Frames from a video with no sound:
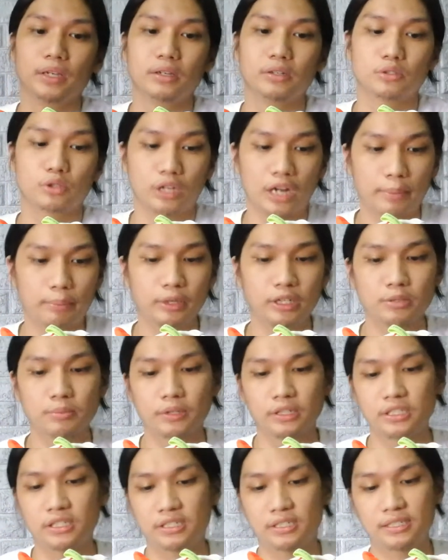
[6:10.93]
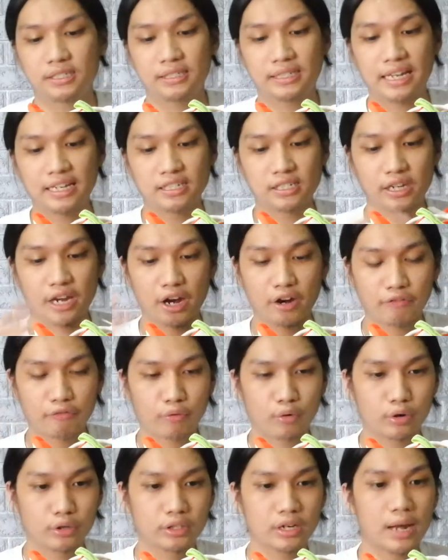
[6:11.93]
So that pretty much takes care
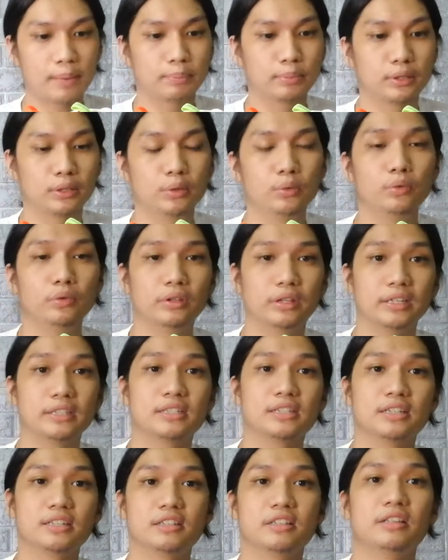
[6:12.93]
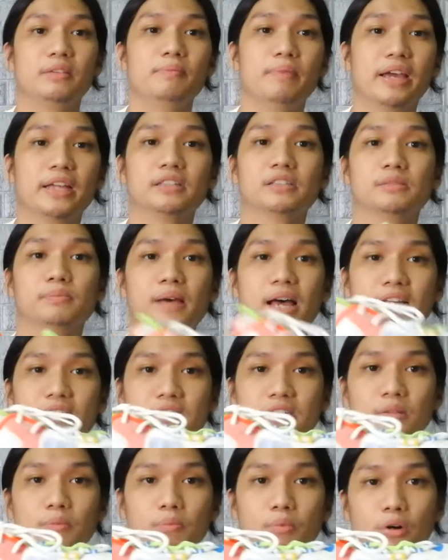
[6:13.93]
for top 2. This is the men's
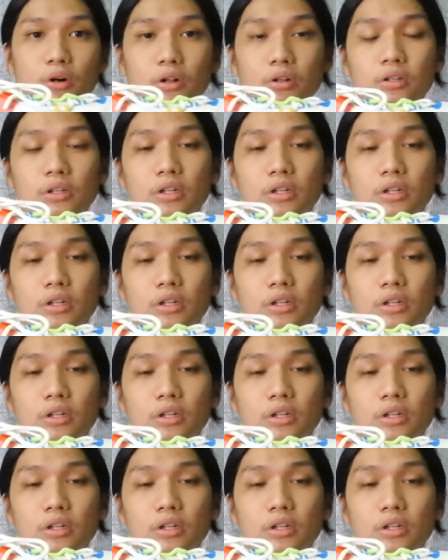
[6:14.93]
basketball